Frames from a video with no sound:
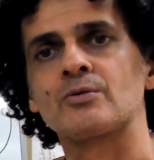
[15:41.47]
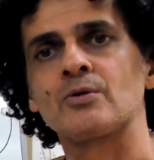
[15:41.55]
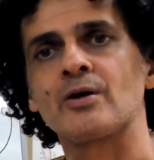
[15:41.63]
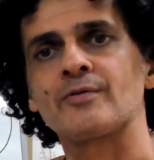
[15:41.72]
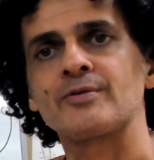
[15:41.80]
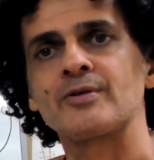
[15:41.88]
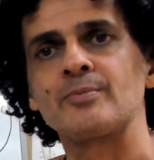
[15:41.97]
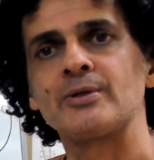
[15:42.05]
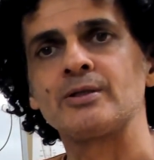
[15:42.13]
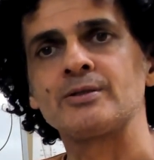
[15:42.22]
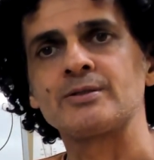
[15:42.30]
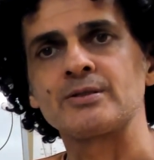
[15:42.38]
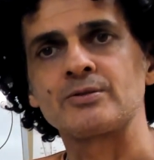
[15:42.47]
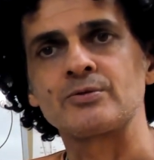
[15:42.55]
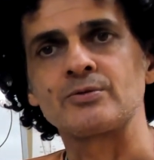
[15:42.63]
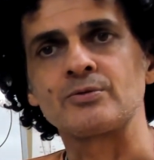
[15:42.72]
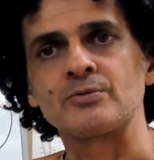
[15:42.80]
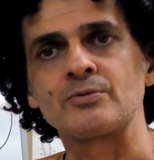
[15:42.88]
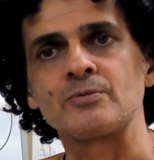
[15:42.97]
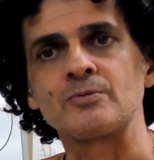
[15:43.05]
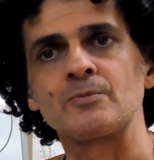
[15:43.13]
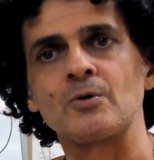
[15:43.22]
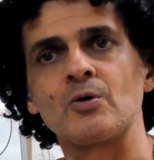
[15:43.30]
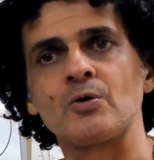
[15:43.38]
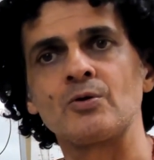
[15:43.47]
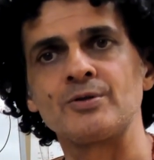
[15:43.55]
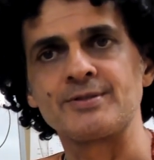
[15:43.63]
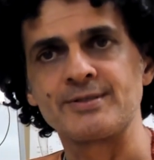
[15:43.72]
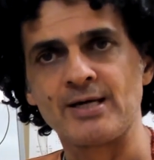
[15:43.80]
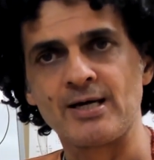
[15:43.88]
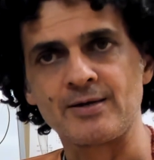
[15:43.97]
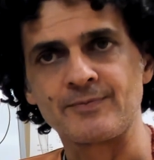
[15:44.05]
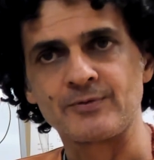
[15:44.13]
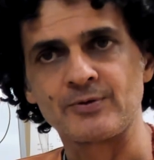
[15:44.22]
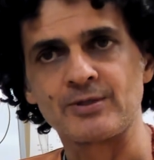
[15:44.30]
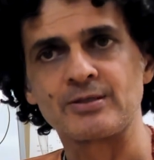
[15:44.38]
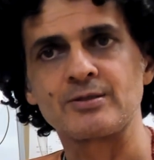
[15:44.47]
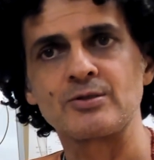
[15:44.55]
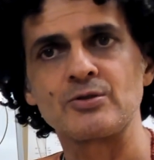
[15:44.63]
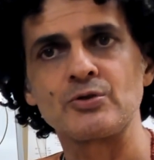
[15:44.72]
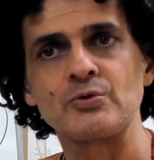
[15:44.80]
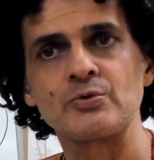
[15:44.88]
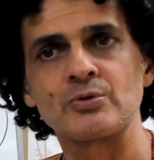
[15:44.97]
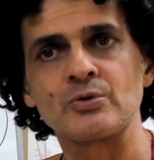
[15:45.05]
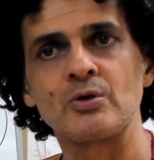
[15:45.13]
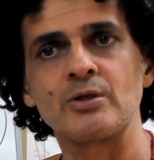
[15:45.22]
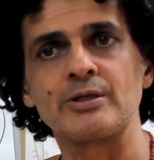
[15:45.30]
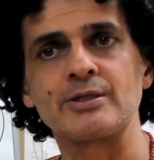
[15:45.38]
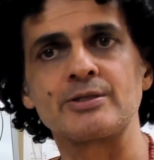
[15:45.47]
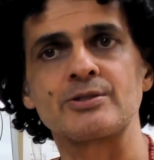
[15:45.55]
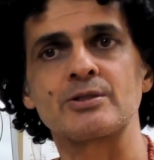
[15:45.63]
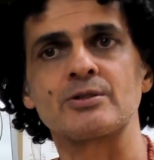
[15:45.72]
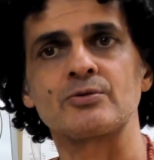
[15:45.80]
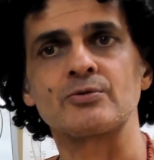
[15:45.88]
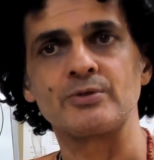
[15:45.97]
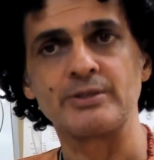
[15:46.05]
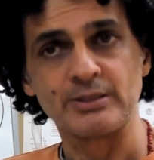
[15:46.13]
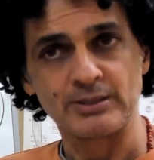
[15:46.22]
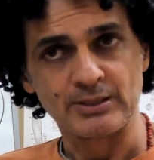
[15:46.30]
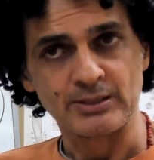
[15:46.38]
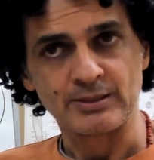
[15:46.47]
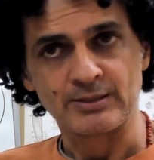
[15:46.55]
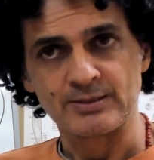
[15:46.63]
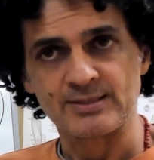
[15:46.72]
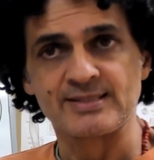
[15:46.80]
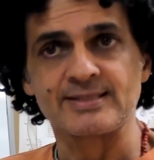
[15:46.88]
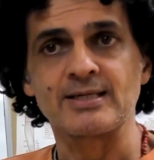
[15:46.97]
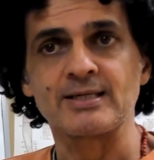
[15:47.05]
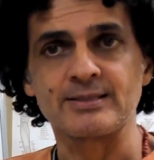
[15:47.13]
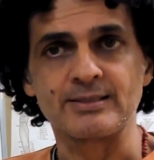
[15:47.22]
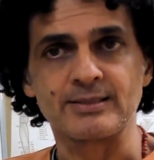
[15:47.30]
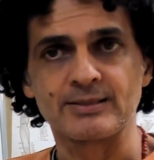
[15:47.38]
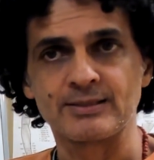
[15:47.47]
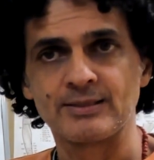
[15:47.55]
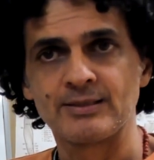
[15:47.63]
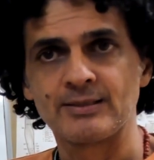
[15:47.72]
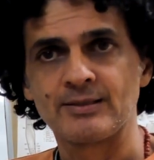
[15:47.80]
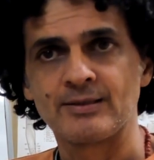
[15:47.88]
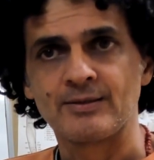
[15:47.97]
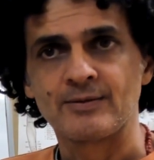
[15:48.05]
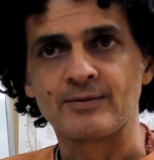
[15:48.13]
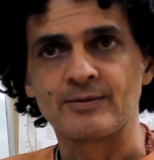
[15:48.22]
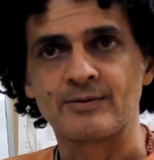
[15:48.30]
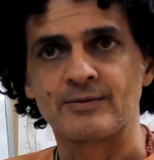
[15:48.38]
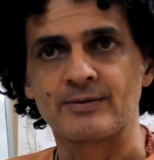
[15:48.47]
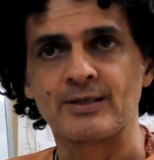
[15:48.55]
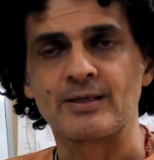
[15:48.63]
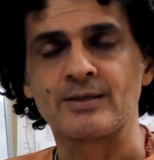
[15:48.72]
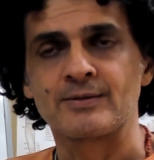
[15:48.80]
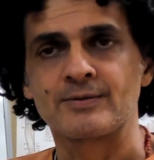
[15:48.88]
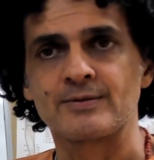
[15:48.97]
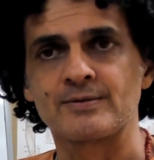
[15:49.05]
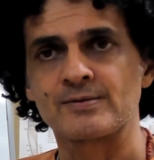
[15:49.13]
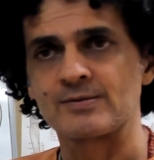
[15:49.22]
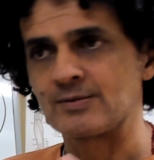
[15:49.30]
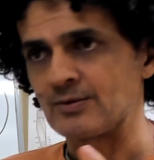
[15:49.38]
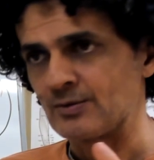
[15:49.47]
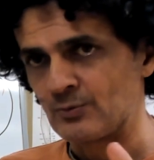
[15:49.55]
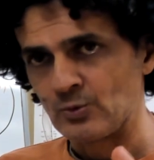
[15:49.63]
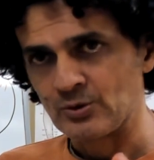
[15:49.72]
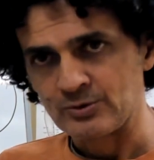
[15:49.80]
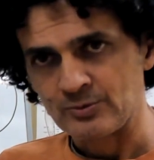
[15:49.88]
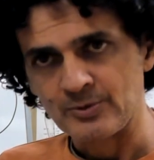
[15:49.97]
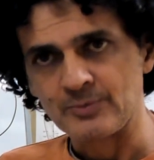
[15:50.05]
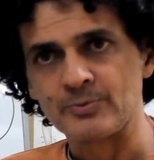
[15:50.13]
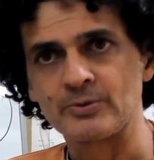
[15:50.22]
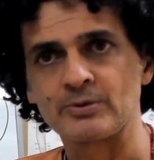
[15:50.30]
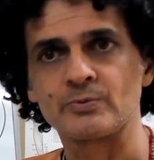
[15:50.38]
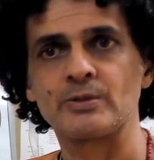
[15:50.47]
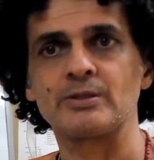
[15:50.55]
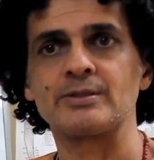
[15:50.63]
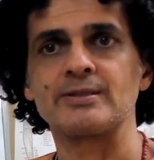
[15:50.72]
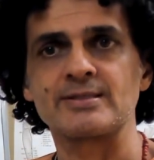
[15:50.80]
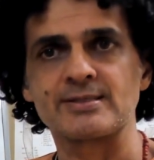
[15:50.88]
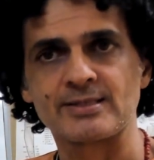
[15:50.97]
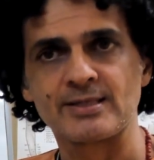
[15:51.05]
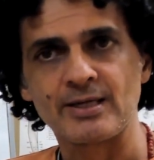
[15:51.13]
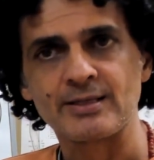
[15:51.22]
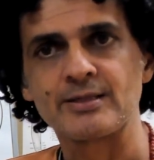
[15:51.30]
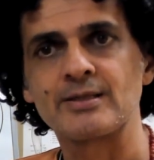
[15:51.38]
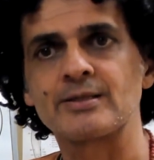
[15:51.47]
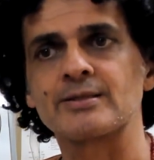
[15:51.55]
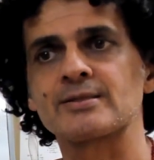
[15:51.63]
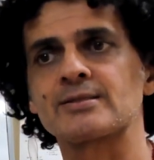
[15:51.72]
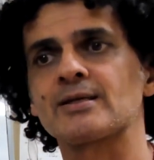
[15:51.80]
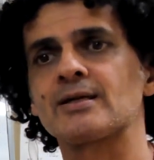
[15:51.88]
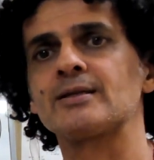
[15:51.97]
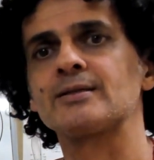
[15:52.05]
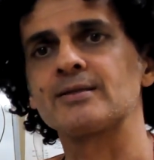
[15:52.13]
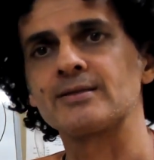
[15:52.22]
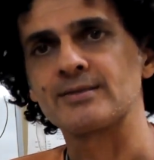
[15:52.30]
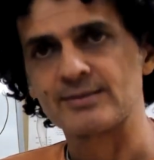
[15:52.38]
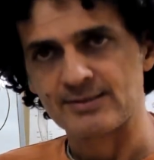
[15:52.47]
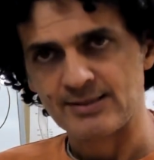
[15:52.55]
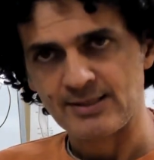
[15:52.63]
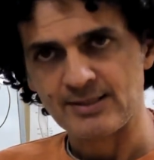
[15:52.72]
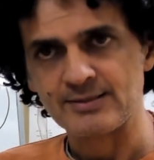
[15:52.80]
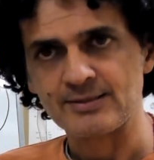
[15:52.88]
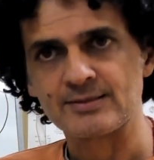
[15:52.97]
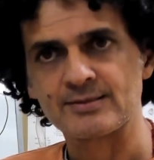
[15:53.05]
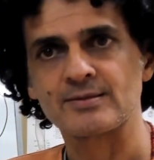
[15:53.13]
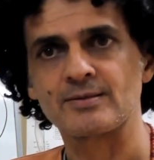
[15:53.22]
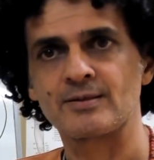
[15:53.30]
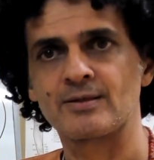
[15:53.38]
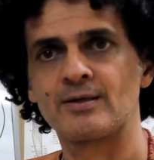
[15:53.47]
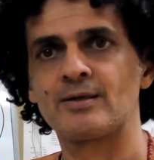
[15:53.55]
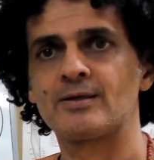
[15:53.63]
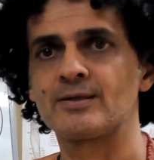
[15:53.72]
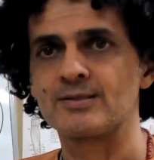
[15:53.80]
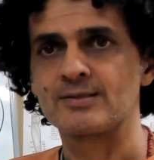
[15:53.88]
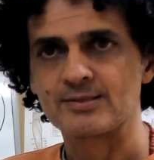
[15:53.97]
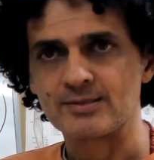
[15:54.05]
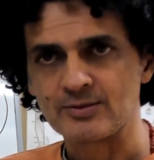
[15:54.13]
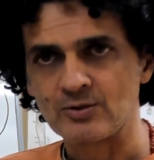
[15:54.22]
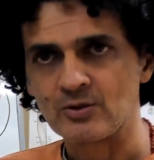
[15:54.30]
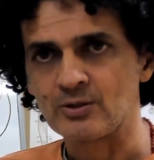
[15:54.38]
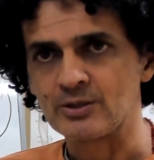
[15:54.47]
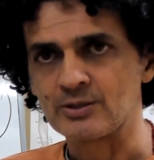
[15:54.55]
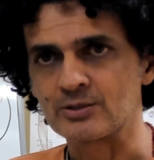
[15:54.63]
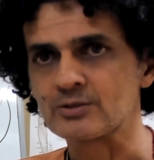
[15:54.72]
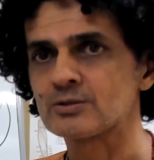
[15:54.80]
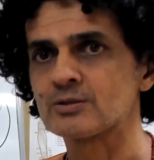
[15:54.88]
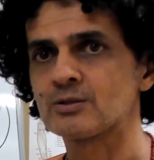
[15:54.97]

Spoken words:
have the ability to all the time to get the new knowledge and to dig and study. Yeah, this is the water people as well. They study and they study and they study. It's a knowledge.